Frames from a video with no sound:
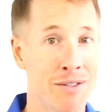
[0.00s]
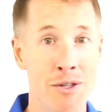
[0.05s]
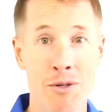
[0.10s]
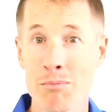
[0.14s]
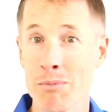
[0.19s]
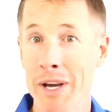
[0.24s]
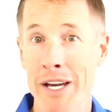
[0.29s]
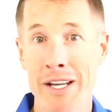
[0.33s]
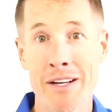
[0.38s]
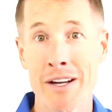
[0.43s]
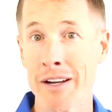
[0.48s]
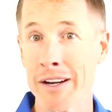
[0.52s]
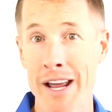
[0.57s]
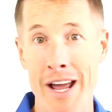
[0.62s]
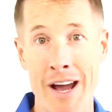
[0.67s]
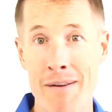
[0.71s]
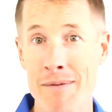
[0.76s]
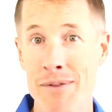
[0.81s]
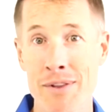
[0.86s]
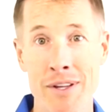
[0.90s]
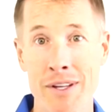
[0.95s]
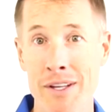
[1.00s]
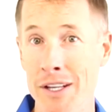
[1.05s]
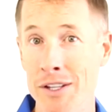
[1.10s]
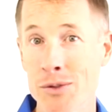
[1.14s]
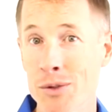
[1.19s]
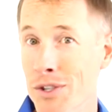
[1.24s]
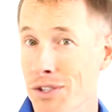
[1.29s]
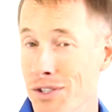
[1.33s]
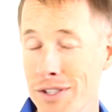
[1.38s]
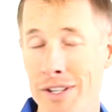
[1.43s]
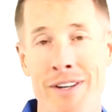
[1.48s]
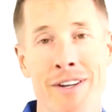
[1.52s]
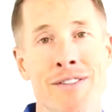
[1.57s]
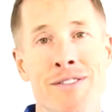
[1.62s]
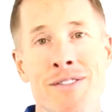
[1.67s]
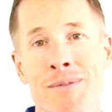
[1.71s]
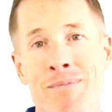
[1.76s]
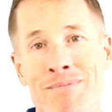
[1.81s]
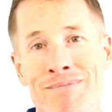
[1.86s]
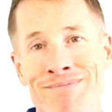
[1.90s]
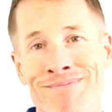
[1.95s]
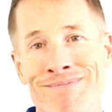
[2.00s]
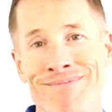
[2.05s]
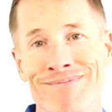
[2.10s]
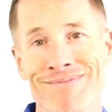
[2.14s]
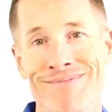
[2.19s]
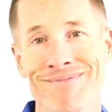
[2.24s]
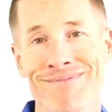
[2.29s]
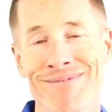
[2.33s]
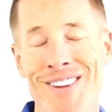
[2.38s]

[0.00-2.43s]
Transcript: you may not have the interest in it.